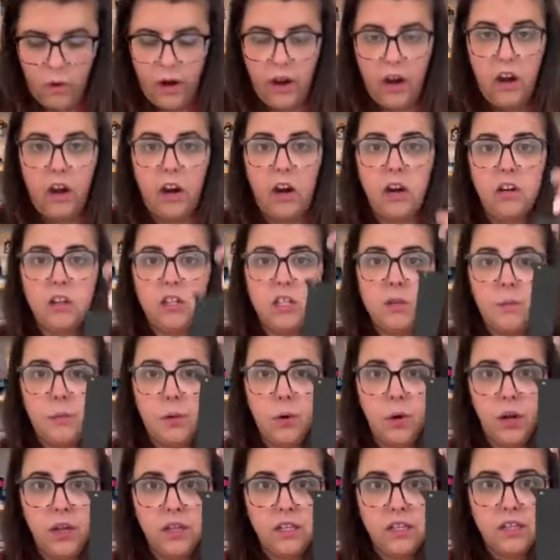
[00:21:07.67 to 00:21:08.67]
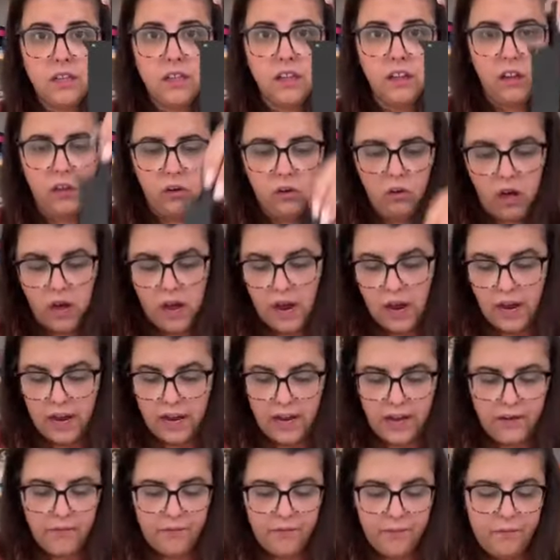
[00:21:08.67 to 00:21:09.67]
where to put the little
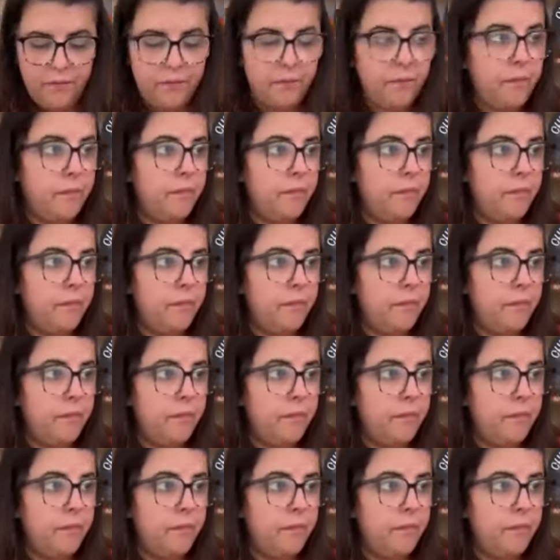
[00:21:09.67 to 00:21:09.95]
eye.